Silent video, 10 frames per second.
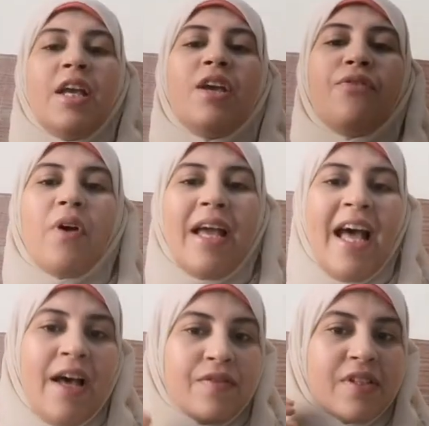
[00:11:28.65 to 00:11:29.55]
If I
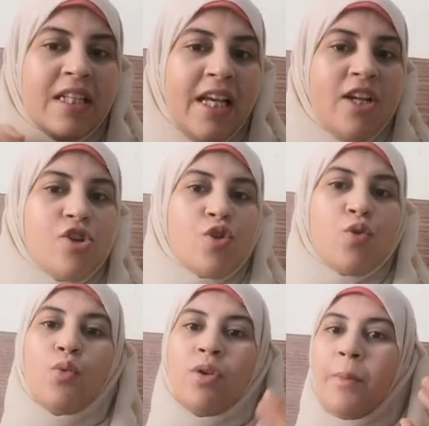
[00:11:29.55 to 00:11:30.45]
have
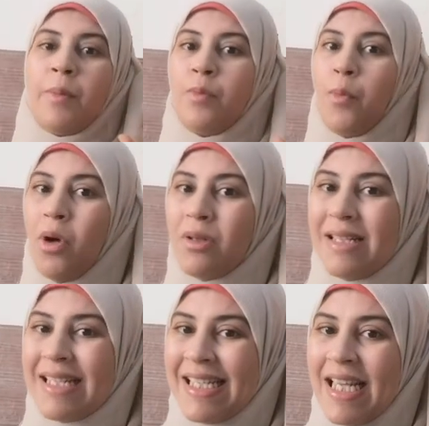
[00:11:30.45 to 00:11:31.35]
CH2 double bond
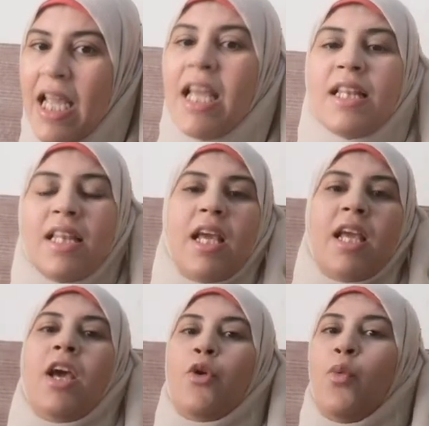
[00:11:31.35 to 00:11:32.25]
C, take
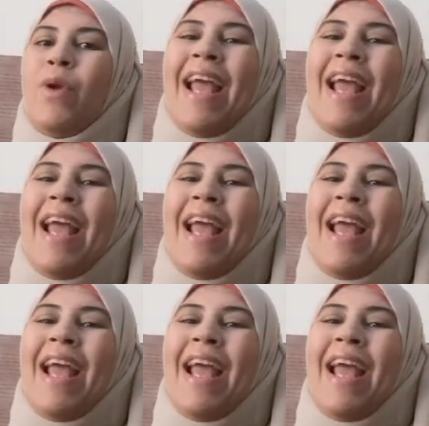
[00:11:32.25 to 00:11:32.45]
care, we